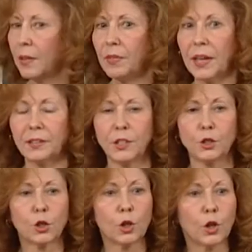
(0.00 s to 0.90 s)
that
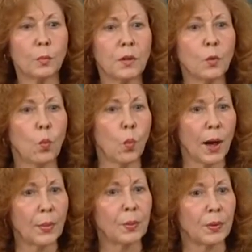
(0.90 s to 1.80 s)
determine
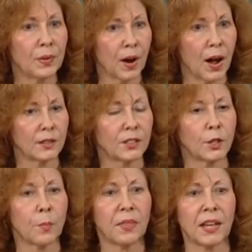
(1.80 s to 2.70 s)
whether or not
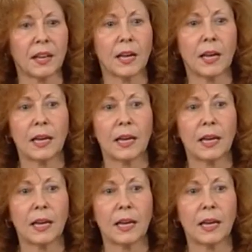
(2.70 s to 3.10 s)
something